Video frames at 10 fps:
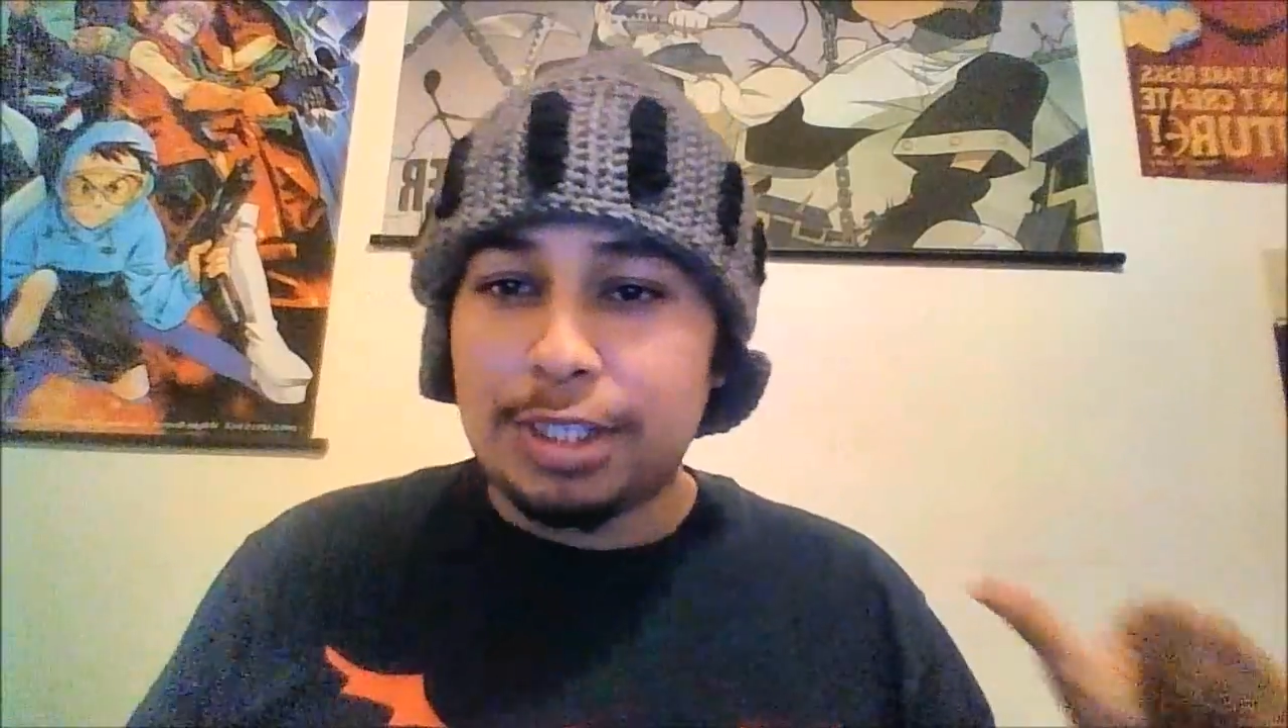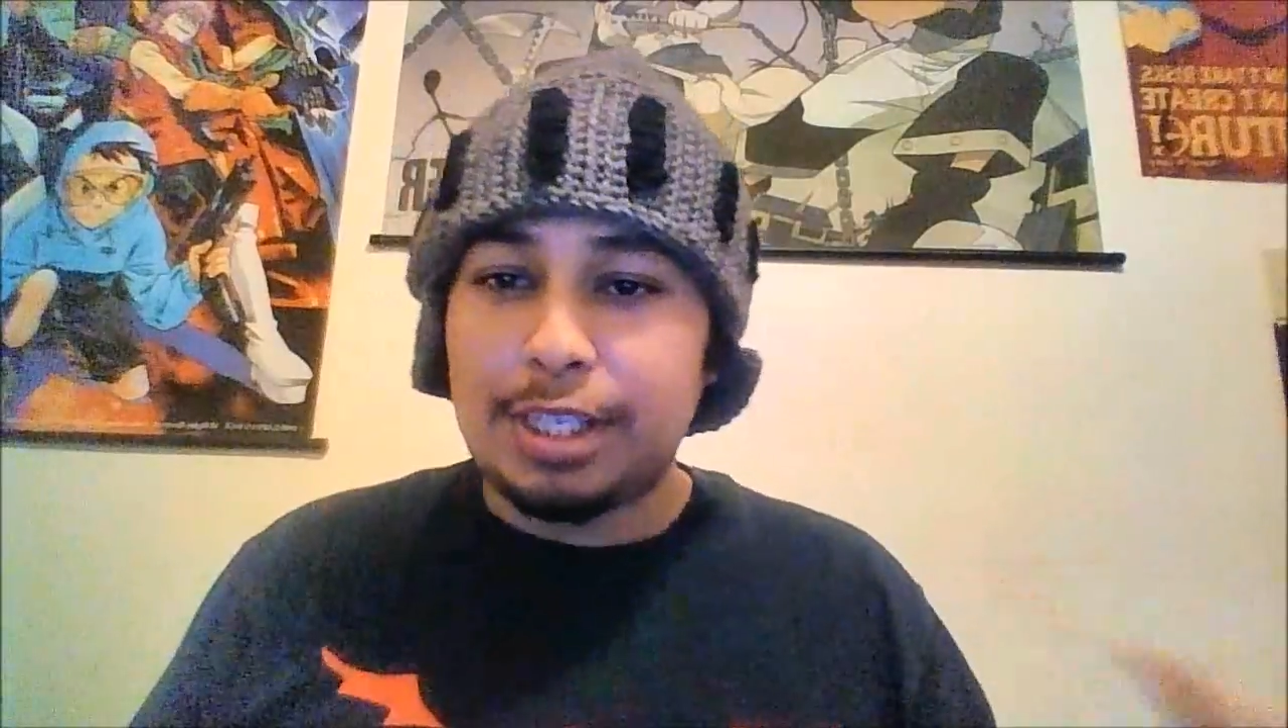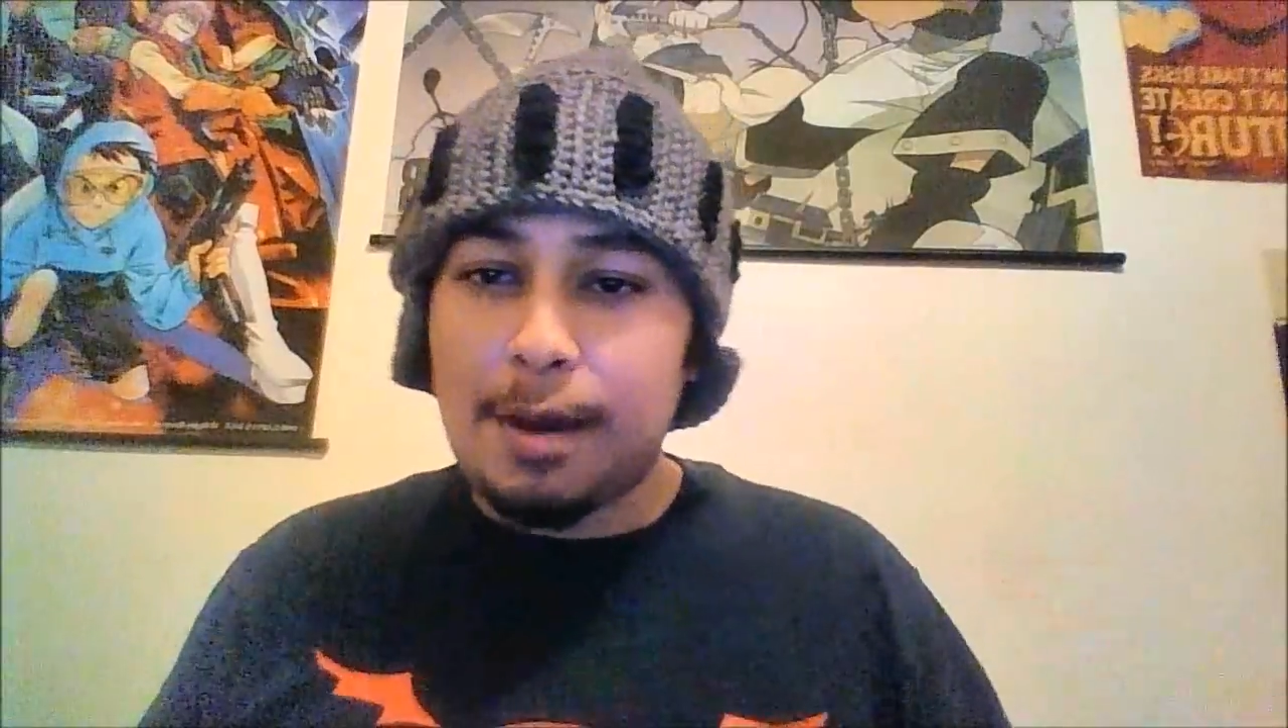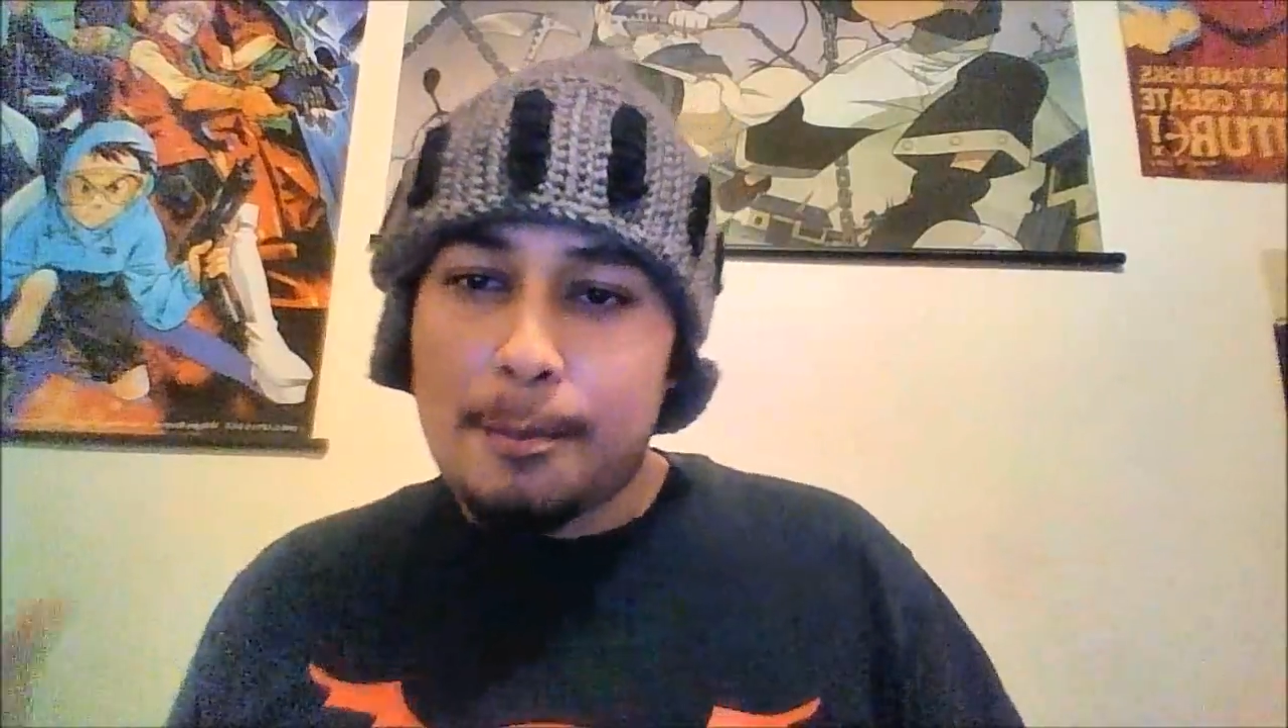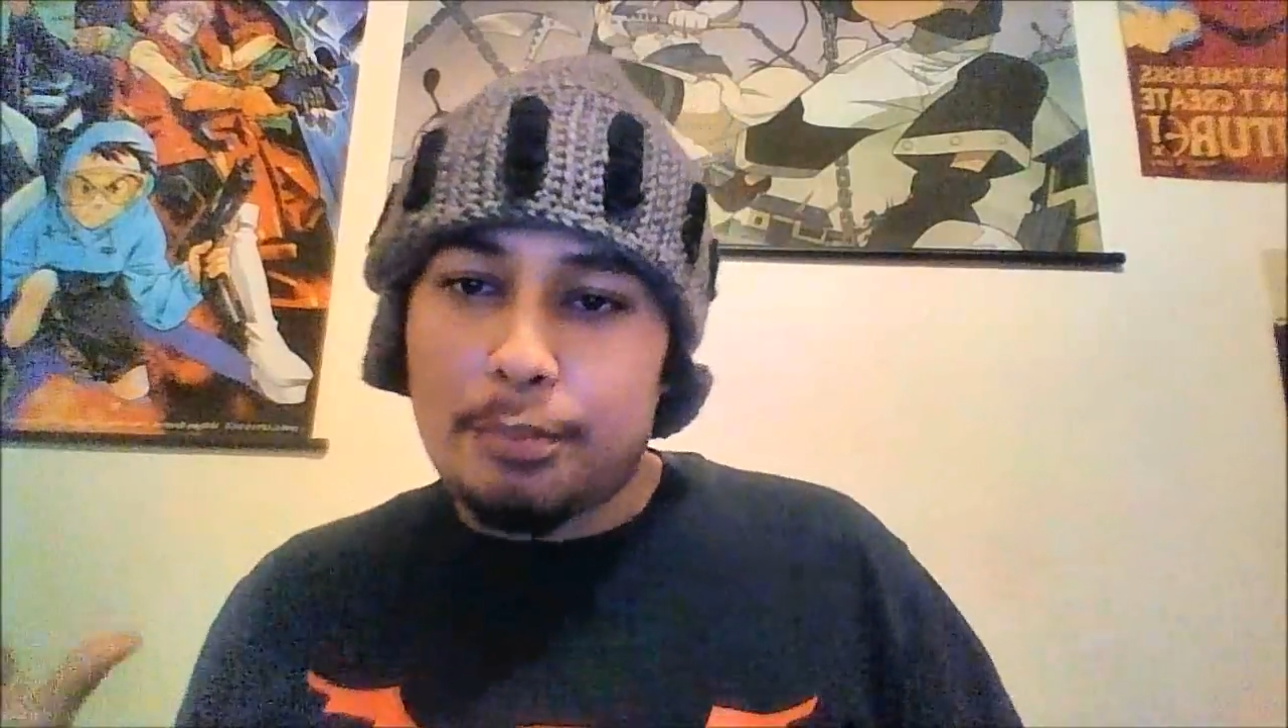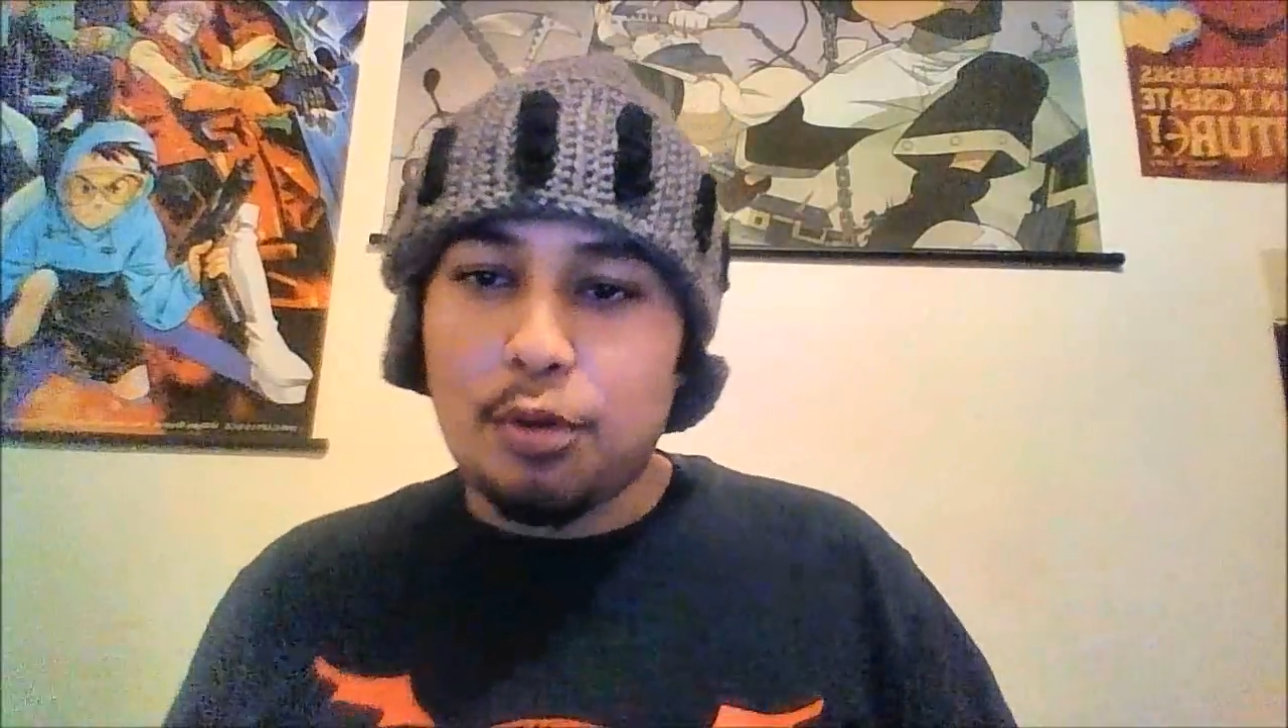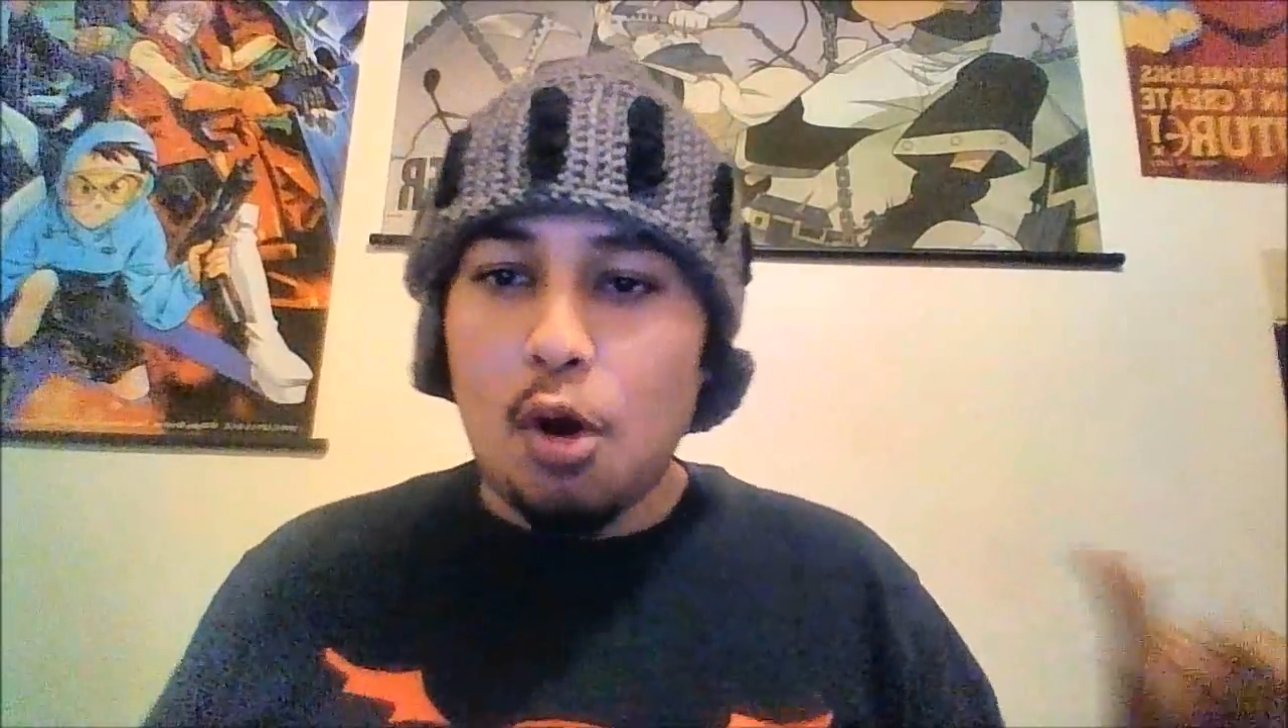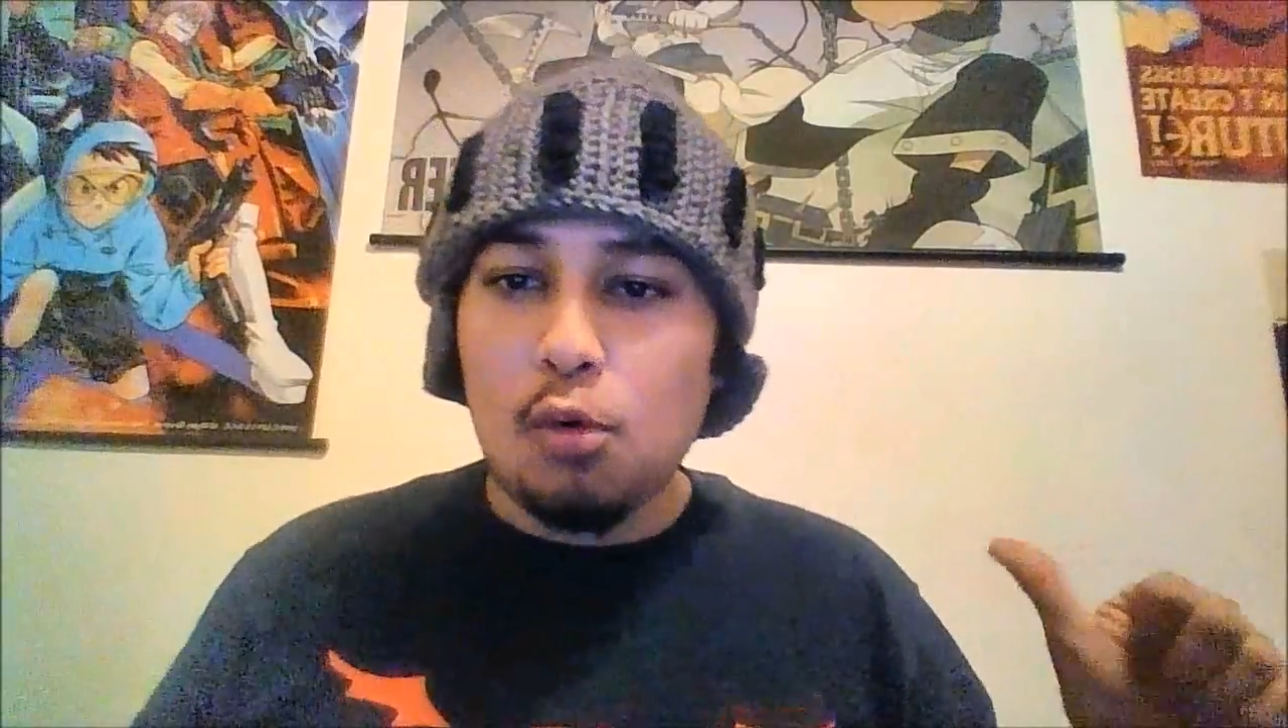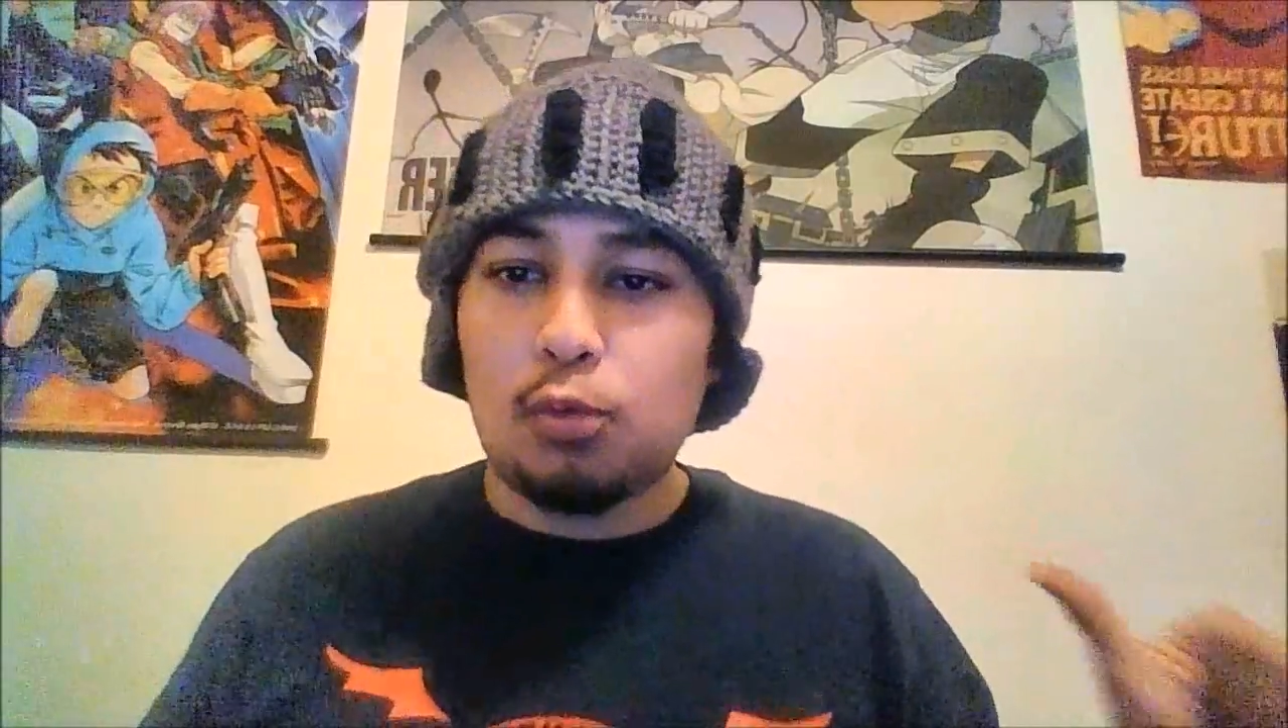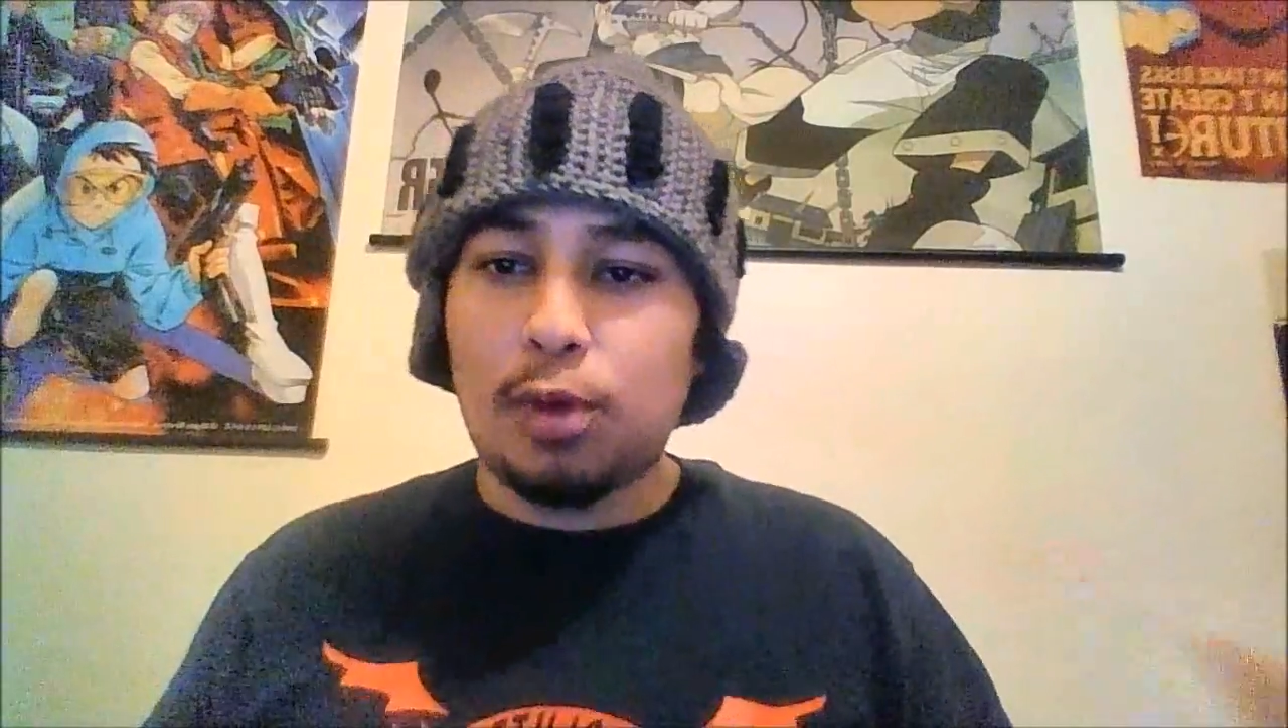with some pro